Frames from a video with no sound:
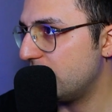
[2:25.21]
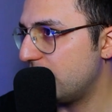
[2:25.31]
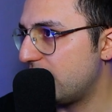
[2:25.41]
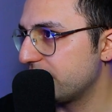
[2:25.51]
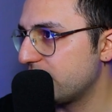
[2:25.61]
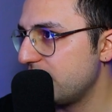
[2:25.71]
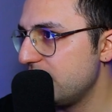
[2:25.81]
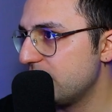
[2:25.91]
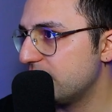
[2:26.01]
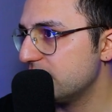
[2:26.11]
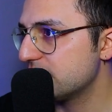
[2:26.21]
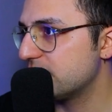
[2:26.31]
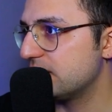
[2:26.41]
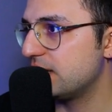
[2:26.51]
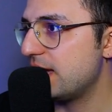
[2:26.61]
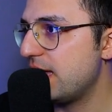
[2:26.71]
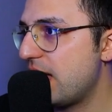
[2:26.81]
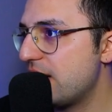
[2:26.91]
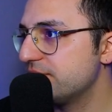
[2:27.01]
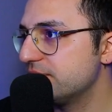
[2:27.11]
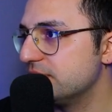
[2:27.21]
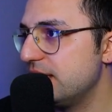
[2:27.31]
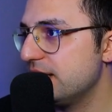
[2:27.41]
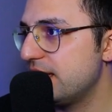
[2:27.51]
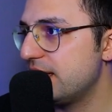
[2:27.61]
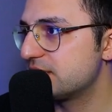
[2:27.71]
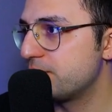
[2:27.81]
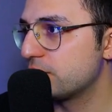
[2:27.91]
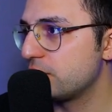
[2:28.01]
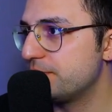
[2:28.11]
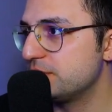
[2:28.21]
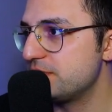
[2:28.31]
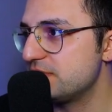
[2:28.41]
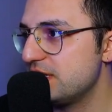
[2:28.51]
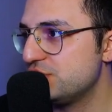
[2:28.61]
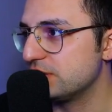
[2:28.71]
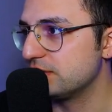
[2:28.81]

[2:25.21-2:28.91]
Underneath it I have data export optimization